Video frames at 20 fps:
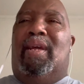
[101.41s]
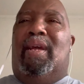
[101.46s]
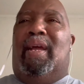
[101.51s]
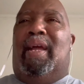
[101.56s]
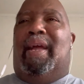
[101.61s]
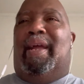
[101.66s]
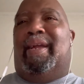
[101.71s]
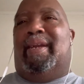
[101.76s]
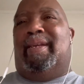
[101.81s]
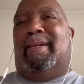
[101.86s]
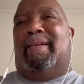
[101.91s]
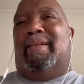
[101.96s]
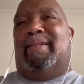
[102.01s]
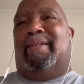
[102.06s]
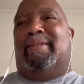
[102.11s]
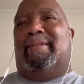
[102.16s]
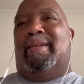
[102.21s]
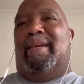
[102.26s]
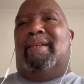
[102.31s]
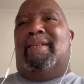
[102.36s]
and uh,
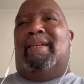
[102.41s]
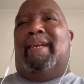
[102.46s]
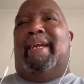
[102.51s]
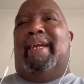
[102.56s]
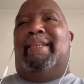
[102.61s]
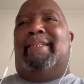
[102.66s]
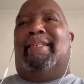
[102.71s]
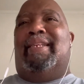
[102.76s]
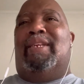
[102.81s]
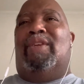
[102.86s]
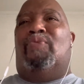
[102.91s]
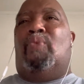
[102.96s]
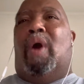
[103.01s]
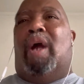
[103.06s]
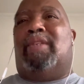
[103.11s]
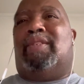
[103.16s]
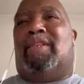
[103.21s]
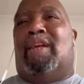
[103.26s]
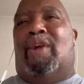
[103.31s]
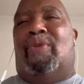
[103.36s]
118
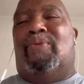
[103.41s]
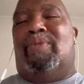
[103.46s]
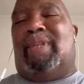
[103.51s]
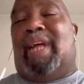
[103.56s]
watch hours.